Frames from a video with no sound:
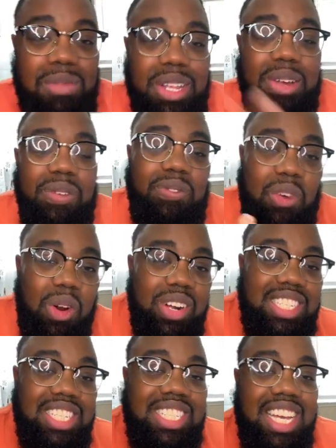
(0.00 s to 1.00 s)
I'm looking
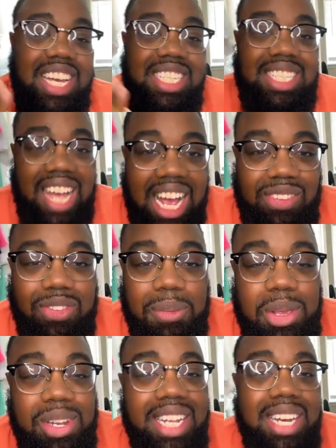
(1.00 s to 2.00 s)
forward to seeing socks
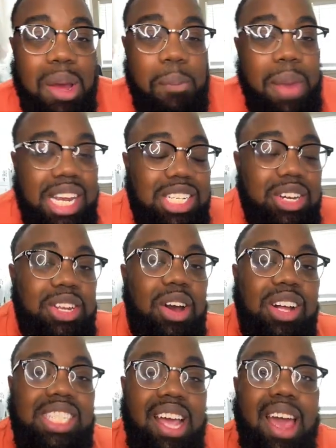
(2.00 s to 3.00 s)
from you, Linda. Make sure
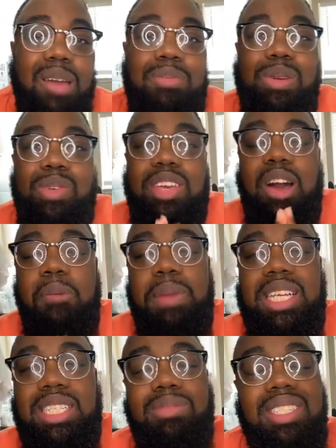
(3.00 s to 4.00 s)
y'all tag me when y'all
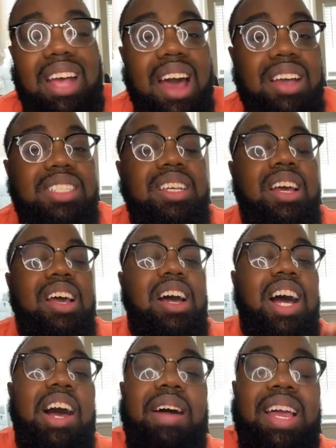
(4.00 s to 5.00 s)
make some socks.
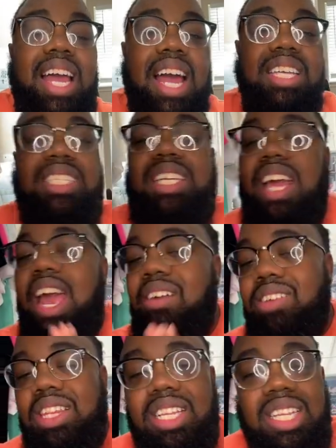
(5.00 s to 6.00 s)
I gotta see
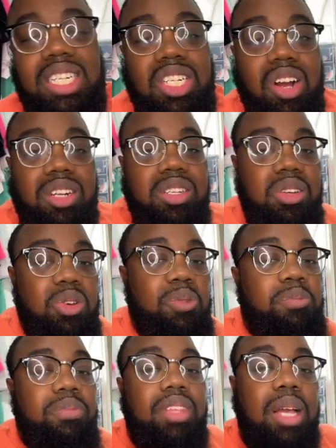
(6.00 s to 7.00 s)
everything that y'all
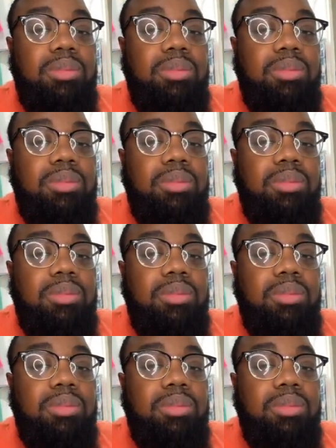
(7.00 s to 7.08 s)
do.